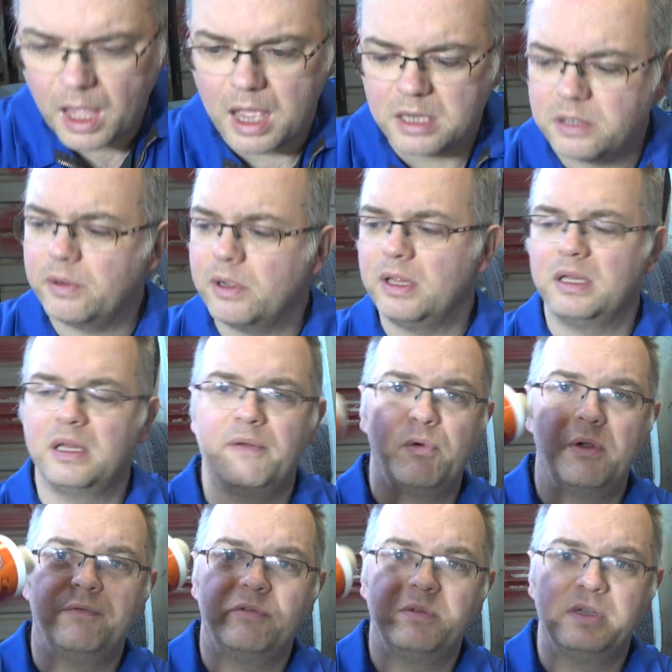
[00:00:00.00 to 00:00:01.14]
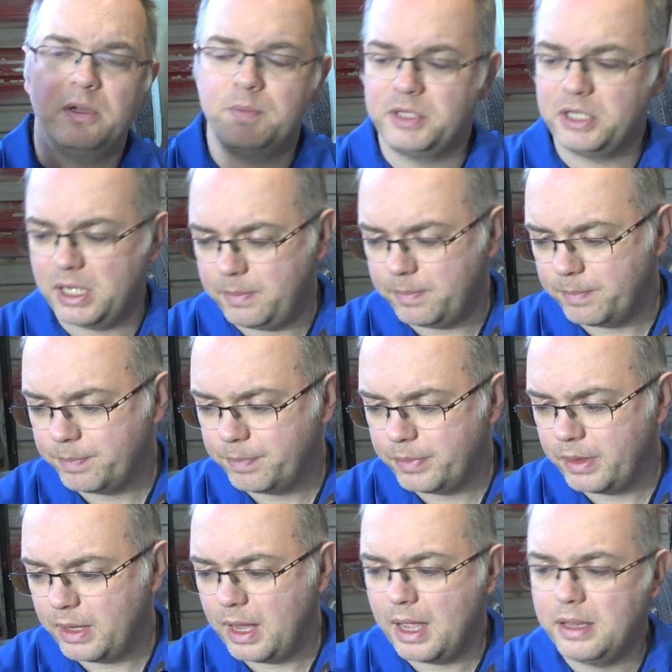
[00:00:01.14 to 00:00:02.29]
So I got this other one from Supercheap.
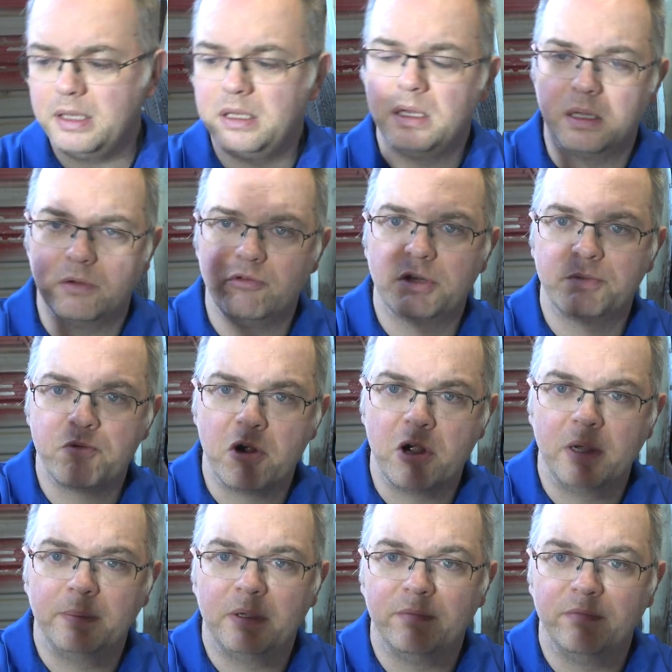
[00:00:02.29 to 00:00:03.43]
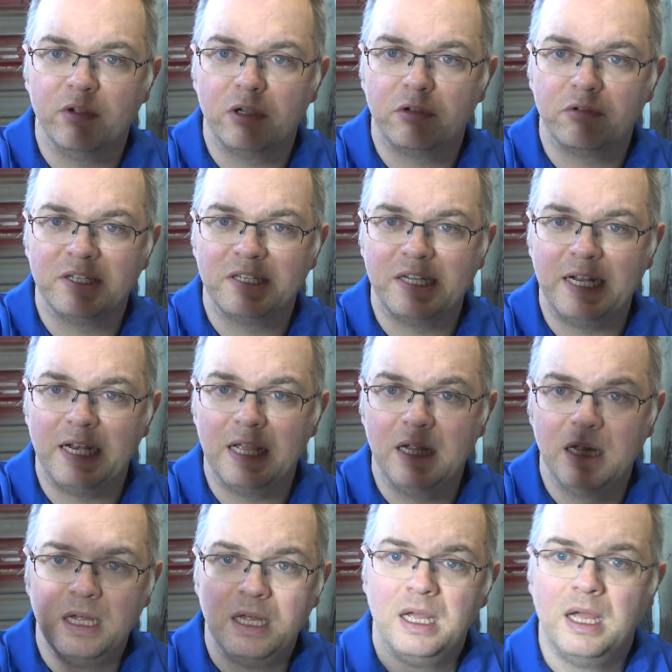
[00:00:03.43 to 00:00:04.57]
This is a rust prime converter and sealer.
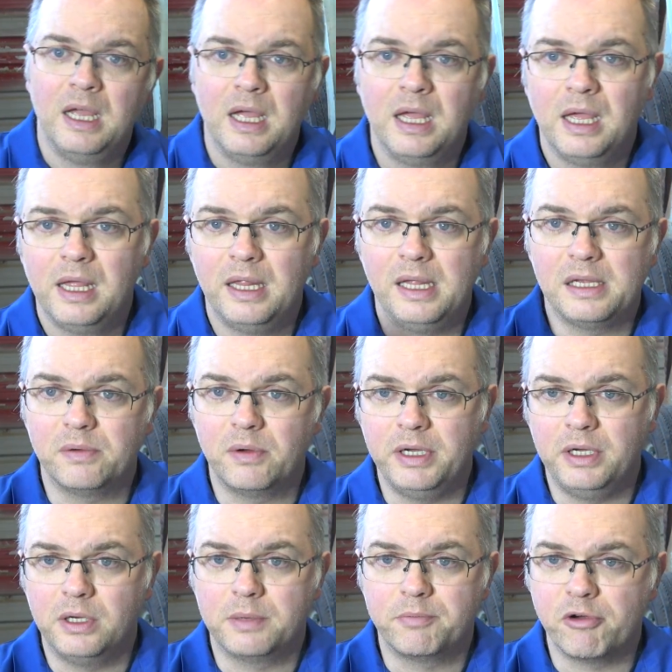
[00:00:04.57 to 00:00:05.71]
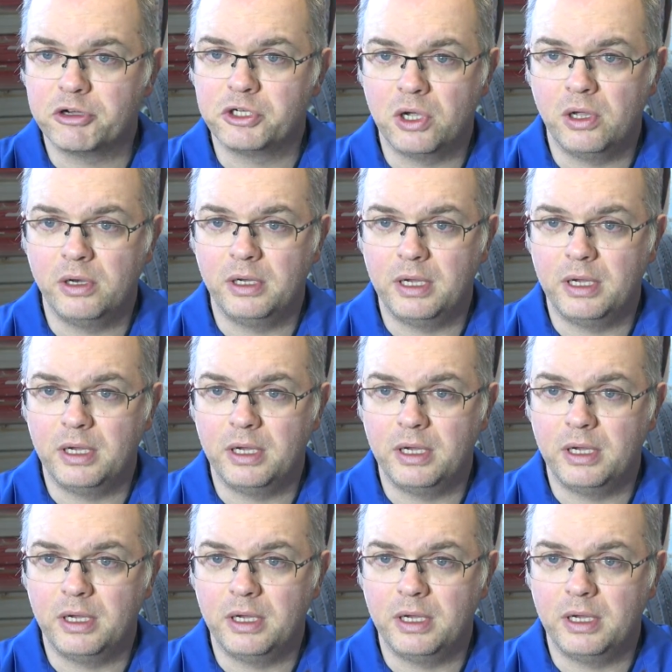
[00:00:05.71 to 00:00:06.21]
This one you just brush on